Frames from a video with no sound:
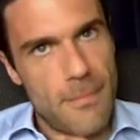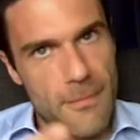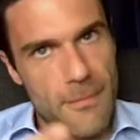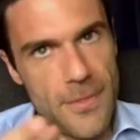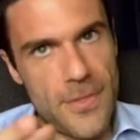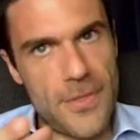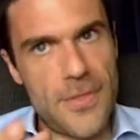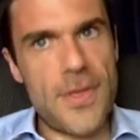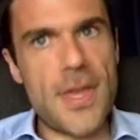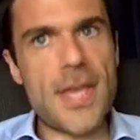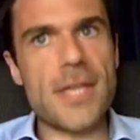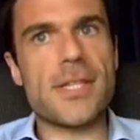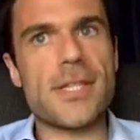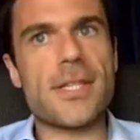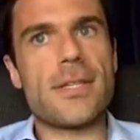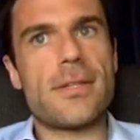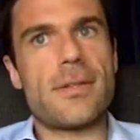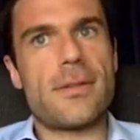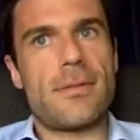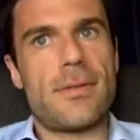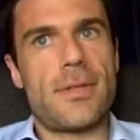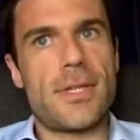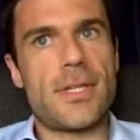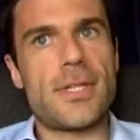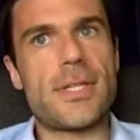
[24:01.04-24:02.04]
The
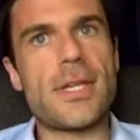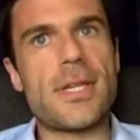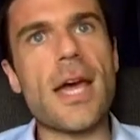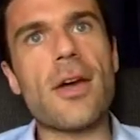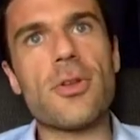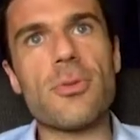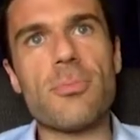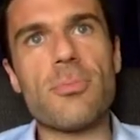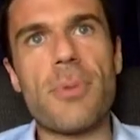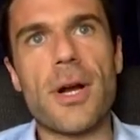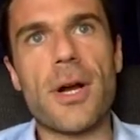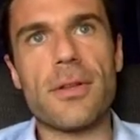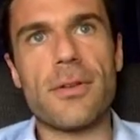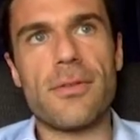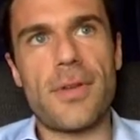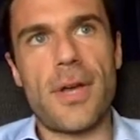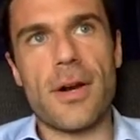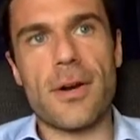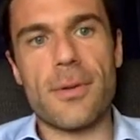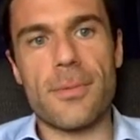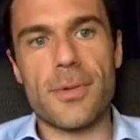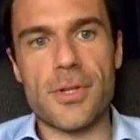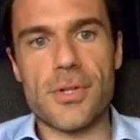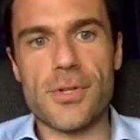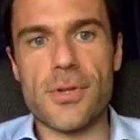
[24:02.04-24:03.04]
second part of the
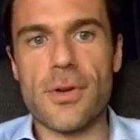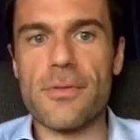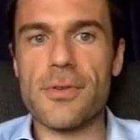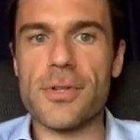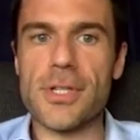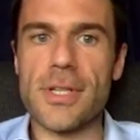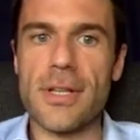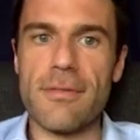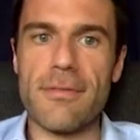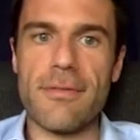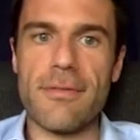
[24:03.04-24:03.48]
argument is obviously